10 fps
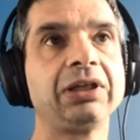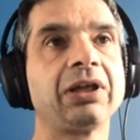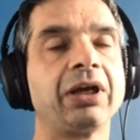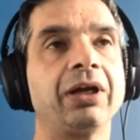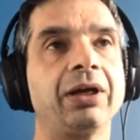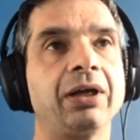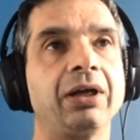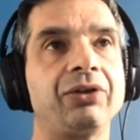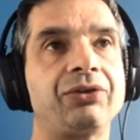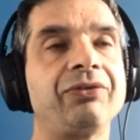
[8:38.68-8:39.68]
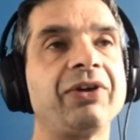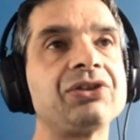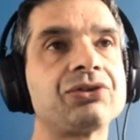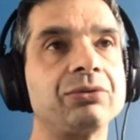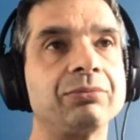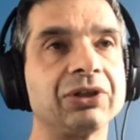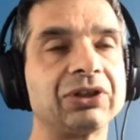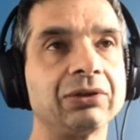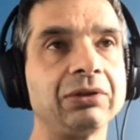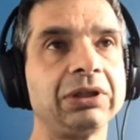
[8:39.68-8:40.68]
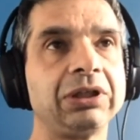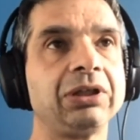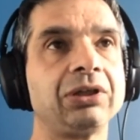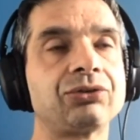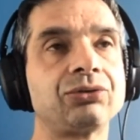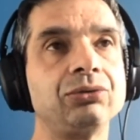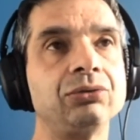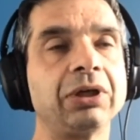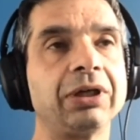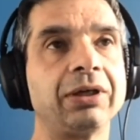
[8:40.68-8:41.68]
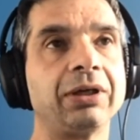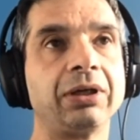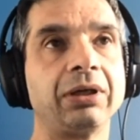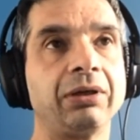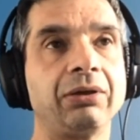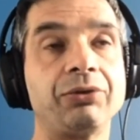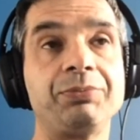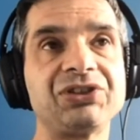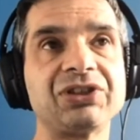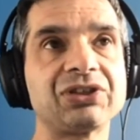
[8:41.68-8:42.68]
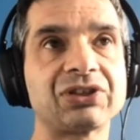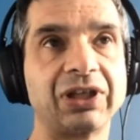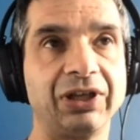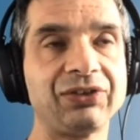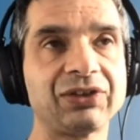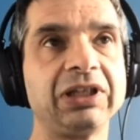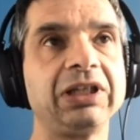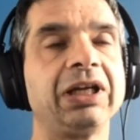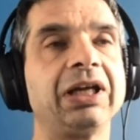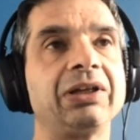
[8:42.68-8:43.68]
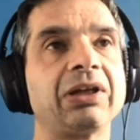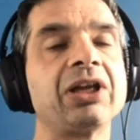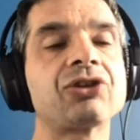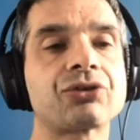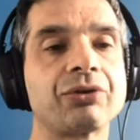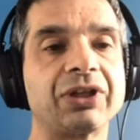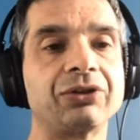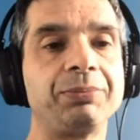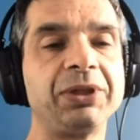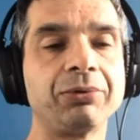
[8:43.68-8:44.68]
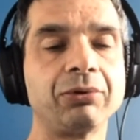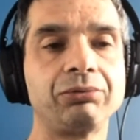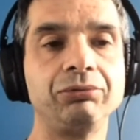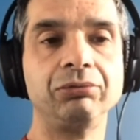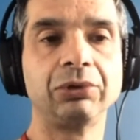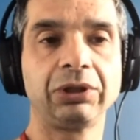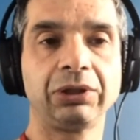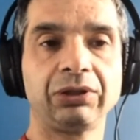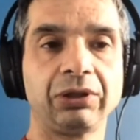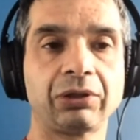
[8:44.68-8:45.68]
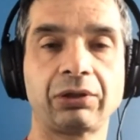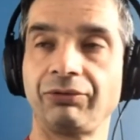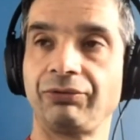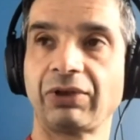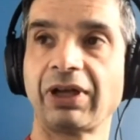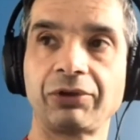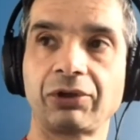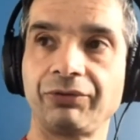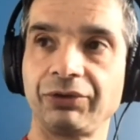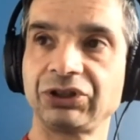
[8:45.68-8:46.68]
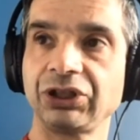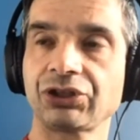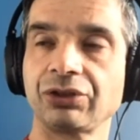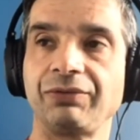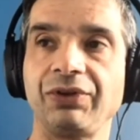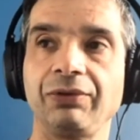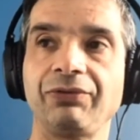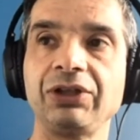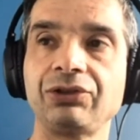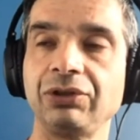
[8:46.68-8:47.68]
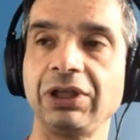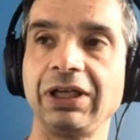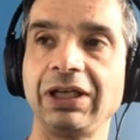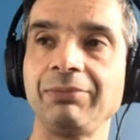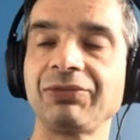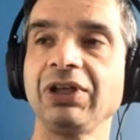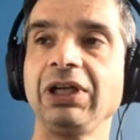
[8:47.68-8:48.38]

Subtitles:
the fine-tuned model to the business case and ensure that the people who have a conversation with the fine-tuned LLMs